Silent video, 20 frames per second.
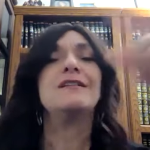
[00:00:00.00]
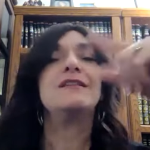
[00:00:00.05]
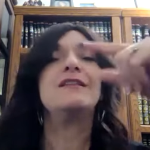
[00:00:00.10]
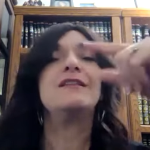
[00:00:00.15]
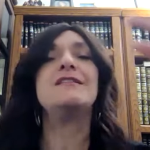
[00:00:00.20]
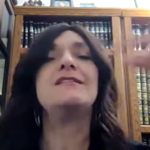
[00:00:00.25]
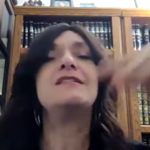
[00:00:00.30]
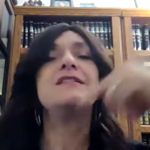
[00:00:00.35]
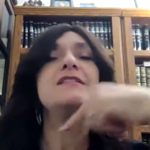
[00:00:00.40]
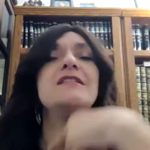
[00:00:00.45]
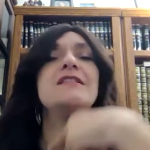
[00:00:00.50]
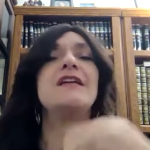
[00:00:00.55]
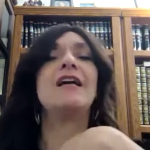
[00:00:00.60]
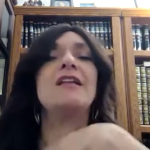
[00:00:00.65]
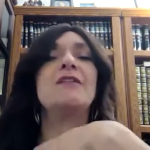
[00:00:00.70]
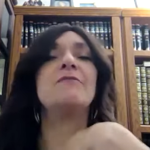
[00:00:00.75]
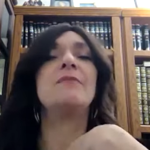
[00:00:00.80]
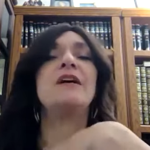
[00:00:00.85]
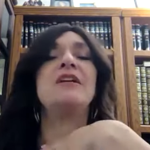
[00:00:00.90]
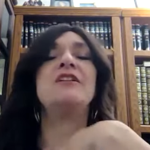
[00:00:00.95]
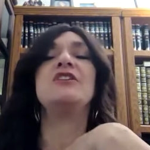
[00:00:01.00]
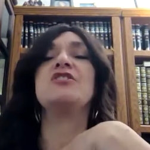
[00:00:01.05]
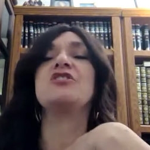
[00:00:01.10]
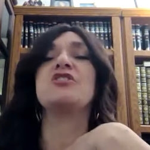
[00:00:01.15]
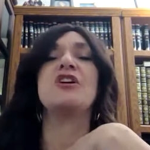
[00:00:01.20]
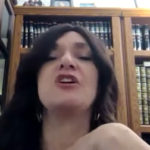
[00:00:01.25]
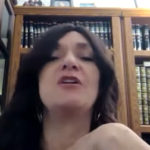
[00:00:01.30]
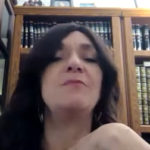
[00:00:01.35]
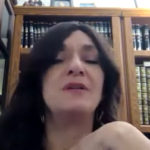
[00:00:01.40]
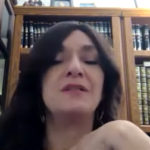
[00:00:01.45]
This is not my
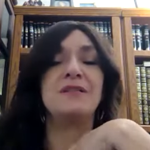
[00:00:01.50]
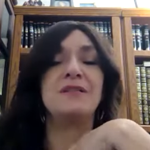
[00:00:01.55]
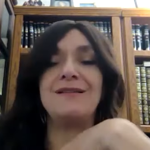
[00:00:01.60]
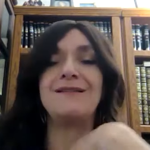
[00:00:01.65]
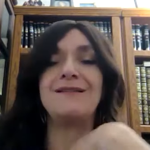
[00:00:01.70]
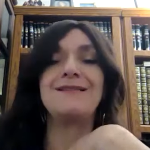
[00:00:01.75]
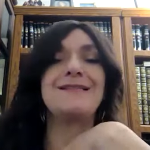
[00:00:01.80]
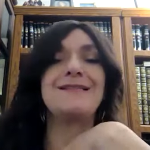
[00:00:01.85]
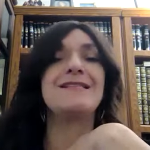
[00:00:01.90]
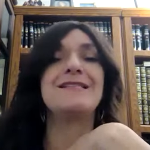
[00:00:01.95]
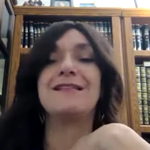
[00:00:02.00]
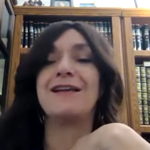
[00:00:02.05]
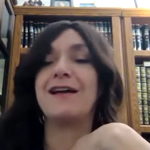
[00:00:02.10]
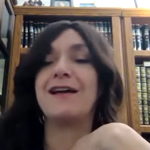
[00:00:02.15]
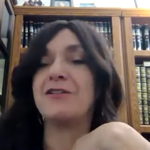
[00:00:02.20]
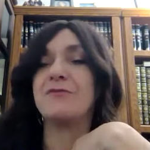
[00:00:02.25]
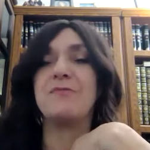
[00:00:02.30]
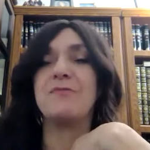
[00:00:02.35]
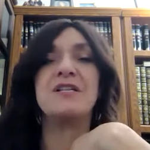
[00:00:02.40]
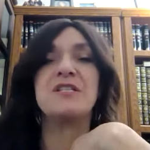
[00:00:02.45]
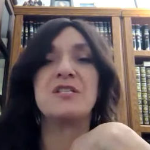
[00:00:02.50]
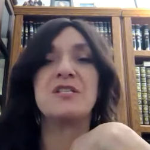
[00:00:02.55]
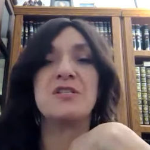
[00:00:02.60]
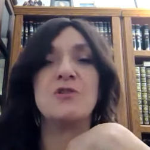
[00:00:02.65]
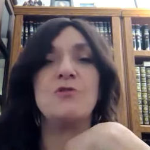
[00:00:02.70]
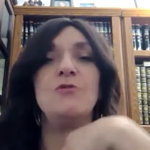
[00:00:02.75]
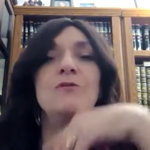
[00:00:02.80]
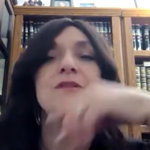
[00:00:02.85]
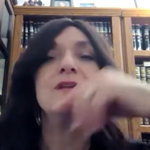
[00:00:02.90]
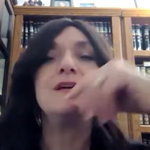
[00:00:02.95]
neshama. This is not my
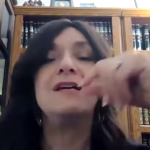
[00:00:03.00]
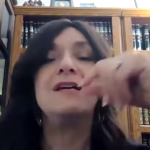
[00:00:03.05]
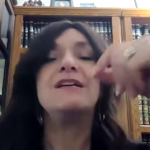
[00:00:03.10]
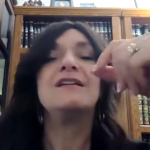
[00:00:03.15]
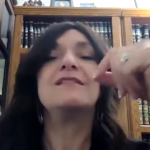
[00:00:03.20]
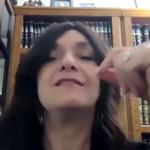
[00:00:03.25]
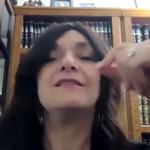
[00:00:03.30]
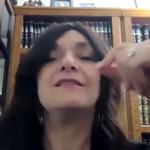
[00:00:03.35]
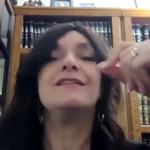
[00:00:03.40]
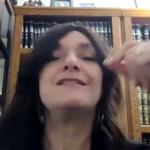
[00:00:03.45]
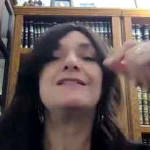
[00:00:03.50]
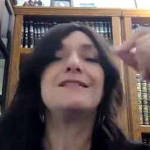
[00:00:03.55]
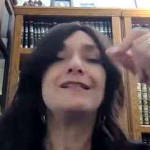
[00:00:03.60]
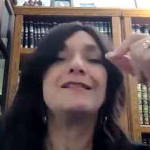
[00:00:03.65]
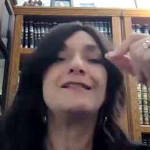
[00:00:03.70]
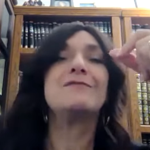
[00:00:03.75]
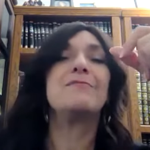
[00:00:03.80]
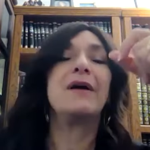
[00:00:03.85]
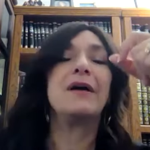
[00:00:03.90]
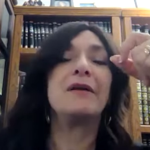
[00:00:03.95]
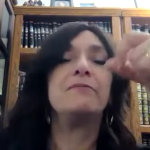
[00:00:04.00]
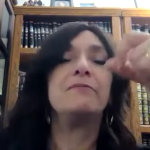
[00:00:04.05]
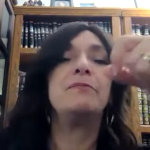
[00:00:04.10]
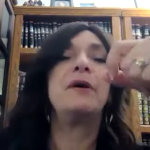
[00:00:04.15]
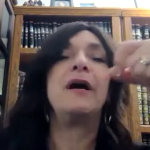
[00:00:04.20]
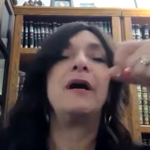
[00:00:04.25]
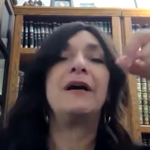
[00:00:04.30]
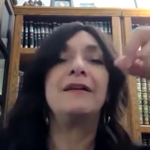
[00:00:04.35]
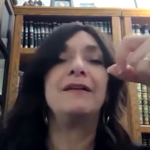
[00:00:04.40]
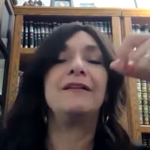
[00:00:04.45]
soul this is my
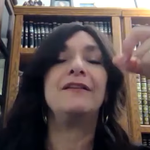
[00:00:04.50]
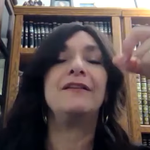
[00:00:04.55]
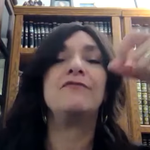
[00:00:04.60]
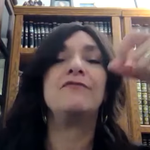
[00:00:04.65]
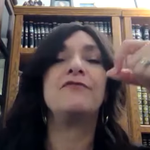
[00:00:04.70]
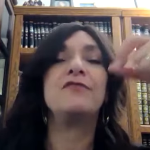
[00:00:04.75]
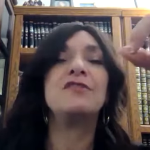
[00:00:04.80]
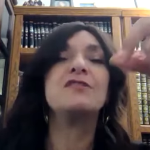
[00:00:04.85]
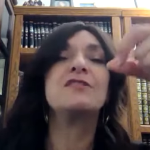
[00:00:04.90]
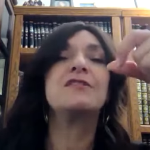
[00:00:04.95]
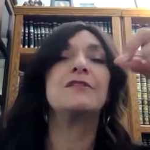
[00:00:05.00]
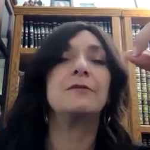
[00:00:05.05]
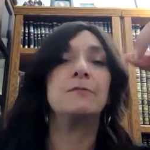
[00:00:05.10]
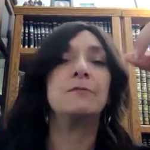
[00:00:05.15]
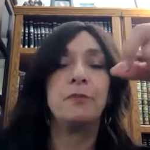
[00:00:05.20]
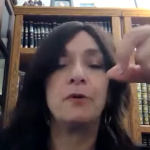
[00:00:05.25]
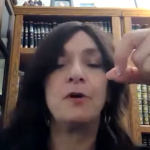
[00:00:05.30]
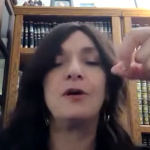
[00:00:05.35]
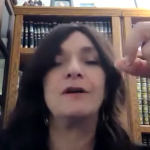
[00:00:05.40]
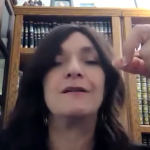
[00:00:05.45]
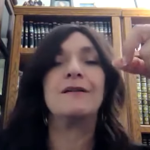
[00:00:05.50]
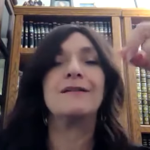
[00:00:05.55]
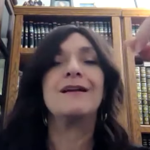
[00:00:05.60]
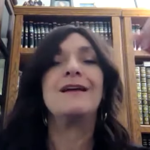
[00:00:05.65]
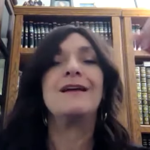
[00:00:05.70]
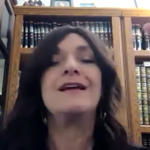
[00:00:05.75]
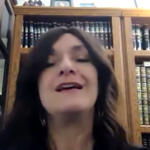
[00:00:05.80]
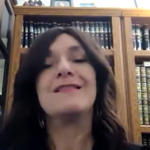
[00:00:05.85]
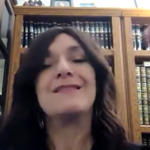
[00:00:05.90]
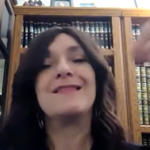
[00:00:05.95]
body, the physical part
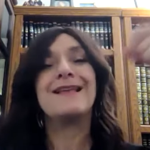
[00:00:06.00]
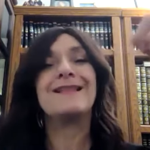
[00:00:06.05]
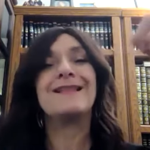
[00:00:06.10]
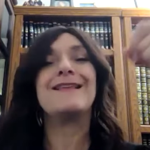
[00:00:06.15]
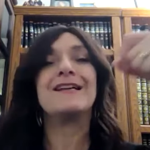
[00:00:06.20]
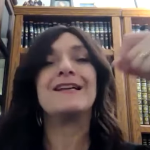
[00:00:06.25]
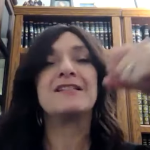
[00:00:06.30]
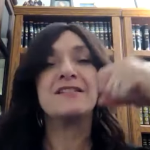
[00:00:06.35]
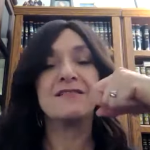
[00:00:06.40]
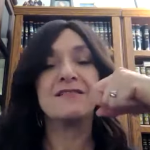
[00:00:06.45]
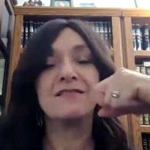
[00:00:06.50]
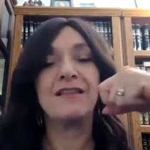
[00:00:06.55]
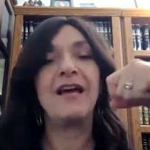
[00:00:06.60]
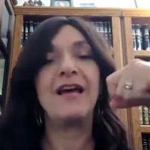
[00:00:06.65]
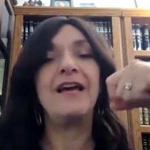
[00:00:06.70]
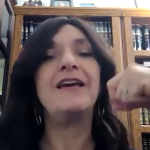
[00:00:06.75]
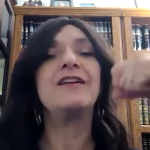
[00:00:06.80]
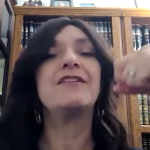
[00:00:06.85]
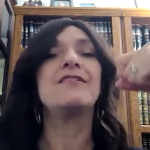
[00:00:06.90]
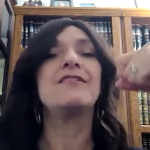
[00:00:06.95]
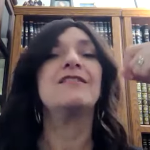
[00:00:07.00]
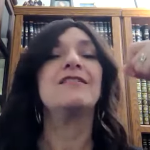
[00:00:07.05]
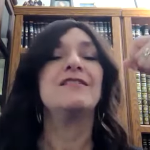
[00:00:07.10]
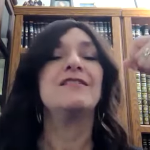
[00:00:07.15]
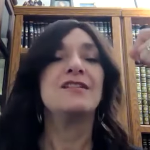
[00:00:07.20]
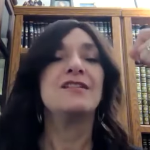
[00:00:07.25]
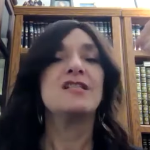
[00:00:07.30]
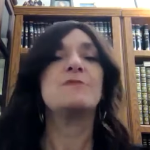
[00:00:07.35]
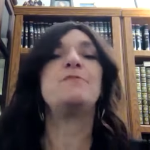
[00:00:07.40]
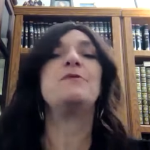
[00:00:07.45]
that doesn't like
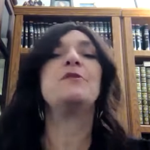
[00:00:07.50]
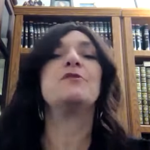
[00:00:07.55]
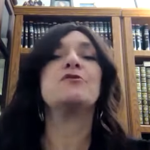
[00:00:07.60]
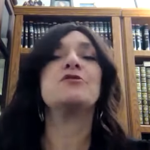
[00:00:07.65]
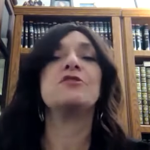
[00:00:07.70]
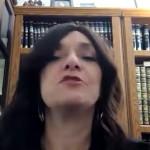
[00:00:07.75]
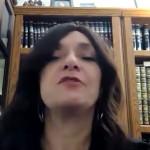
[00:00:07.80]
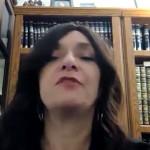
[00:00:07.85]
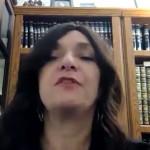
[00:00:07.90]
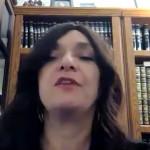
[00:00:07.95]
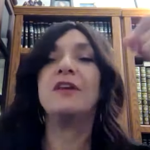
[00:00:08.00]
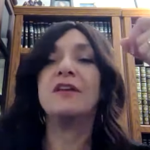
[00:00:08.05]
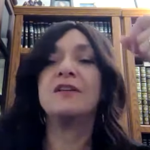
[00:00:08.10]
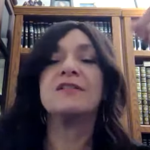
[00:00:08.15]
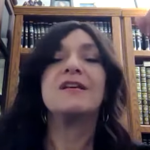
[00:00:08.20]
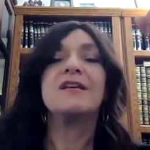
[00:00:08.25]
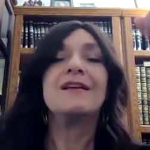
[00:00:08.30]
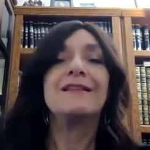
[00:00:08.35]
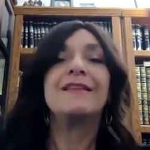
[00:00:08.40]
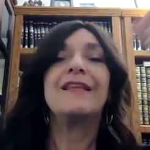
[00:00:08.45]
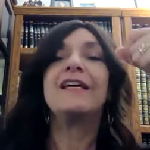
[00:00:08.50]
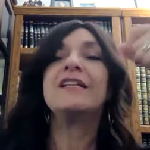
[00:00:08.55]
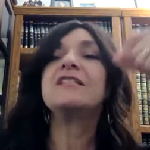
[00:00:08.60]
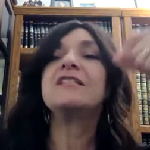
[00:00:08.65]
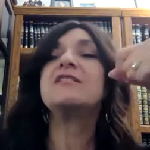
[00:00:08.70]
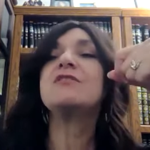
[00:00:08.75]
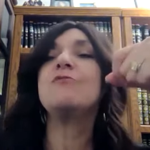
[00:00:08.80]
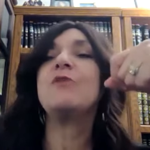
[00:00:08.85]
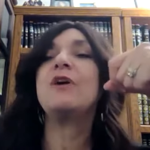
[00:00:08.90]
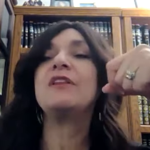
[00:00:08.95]
spiritual things, that's
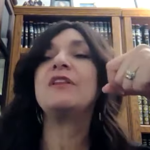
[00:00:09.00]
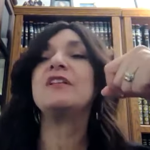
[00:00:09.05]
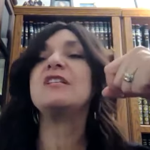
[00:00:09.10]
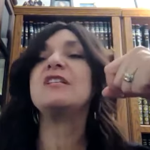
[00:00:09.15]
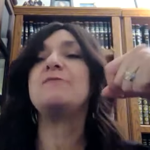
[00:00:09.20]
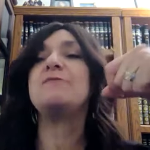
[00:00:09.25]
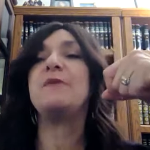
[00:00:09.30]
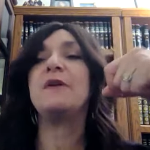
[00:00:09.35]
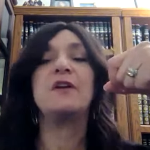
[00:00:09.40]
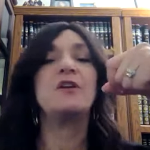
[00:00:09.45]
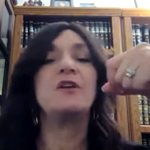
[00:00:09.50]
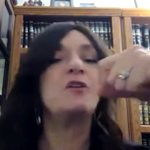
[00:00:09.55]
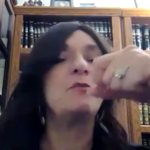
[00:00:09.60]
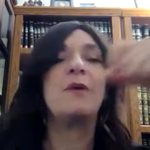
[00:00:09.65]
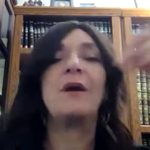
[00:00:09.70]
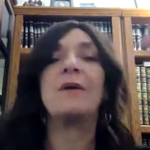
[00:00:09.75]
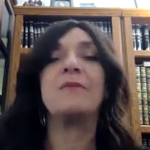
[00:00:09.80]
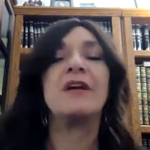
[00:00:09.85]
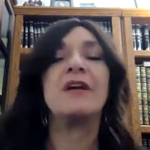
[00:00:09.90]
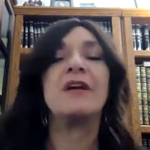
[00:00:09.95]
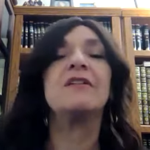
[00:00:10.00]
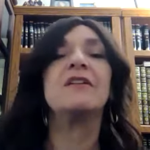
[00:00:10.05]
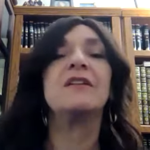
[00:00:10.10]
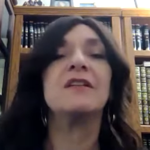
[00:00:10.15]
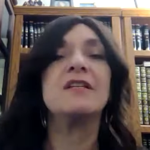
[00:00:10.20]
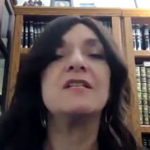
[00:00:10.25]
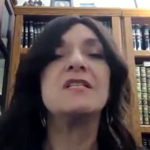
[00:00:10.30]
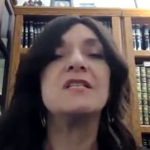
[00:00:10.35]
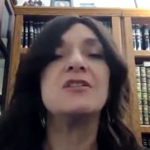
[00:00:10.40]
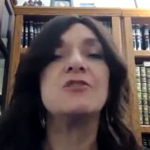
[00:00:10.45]
the one that's speaking to me. I'm not going to
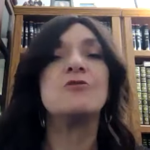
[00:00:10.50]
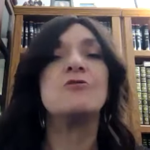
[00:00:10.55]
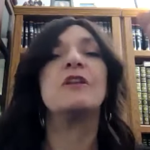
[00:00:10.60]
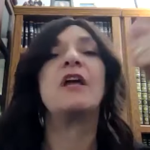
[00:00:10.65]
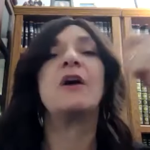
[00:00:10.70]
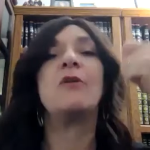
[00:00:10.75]
listen to it.